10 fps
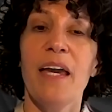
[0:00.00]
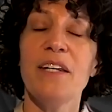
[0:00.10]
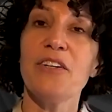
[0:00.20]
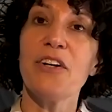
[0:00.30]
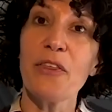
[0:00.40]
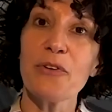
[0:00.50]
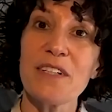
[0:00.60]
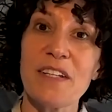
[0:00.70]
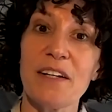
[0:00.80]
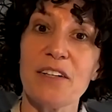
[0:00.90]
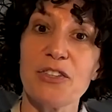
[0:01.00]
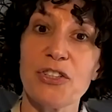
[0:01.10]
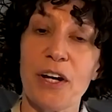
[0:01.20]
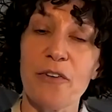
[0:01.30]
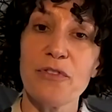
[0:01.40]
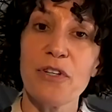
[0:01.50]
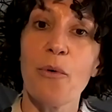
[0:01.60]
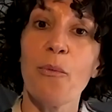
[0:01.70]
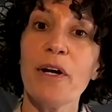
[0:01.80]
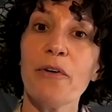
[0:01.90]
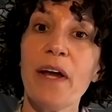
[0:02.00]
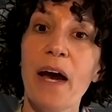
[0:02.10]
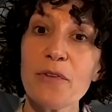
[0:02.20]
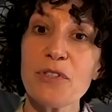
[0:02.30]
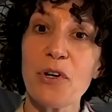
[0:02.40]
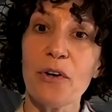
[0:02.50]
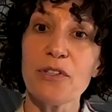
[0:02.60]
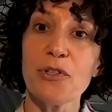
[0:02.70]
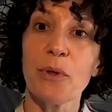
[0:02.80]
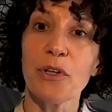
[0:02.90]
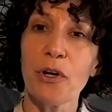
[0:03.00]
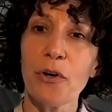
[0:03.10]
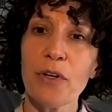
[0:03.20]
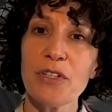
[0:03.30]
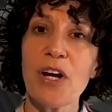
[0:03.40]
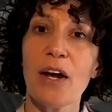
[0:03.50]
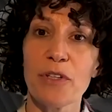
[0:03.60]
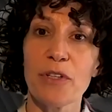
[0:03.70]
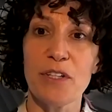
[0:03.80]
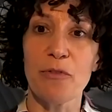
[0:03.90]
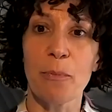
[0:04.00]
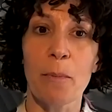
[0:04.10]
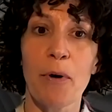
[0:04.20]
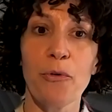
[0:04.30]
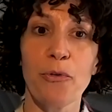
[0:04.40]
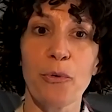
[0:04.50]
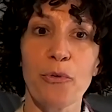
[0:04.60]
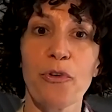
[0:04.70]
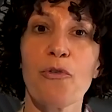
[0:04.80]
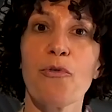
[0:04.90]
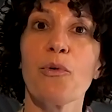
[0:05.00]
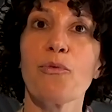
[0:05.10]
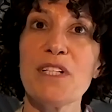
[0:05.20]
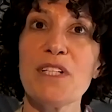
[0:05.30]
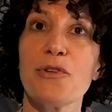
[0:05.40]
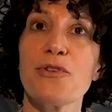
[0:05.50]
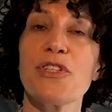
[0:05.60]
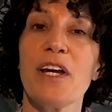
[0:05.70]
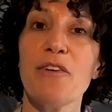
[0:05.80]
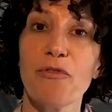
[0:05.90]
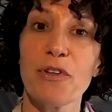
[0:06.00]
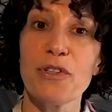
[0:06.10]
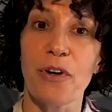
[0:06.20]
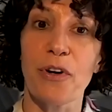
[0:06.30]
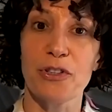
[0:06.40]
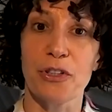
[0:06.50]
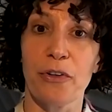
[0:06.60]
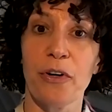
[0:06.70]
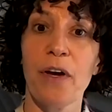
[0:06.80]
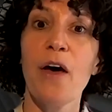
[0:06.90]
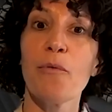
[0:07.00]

In another exciting shift, we are now starting to encourage and receive proposals for research infrastructure